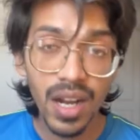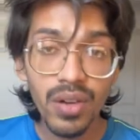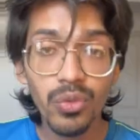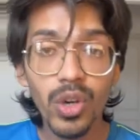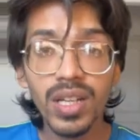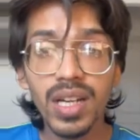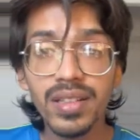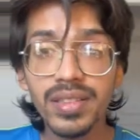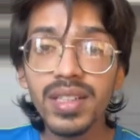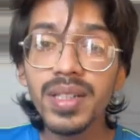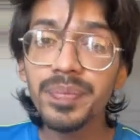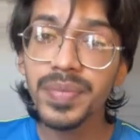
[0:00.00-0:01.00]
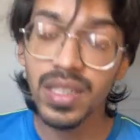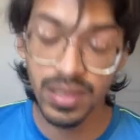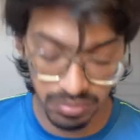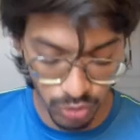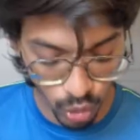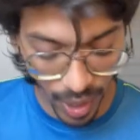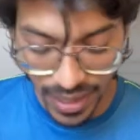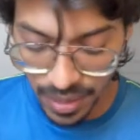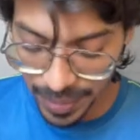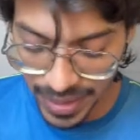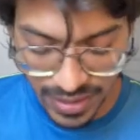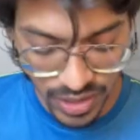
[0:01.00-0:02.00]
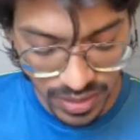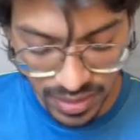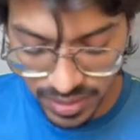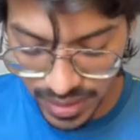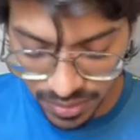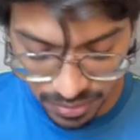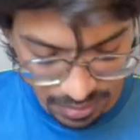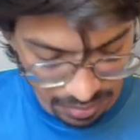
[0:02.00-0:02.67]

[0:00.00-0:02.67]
are what are the joint appendages is their